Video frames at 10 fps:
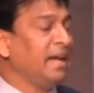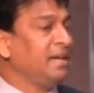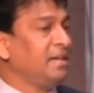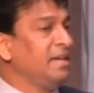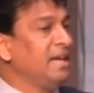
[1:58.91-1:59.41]

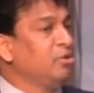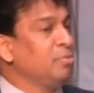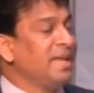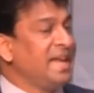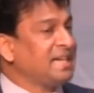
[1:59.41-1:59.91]
it need to
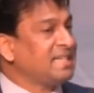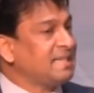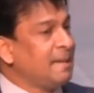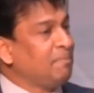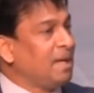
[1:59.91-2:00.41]
be
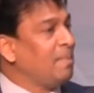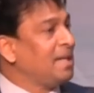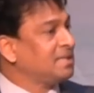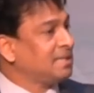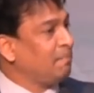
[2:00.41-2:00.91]
accepted by
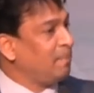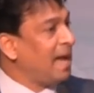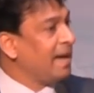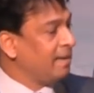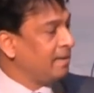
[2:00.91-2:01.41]
the
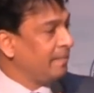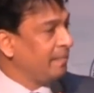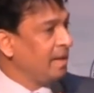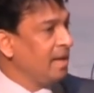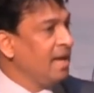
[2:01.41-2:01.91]
supplier,
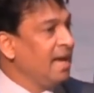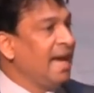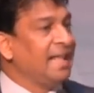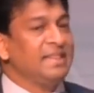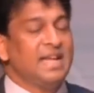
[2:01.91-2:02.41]

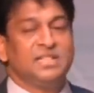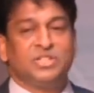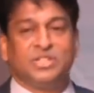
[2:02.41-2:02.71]
and then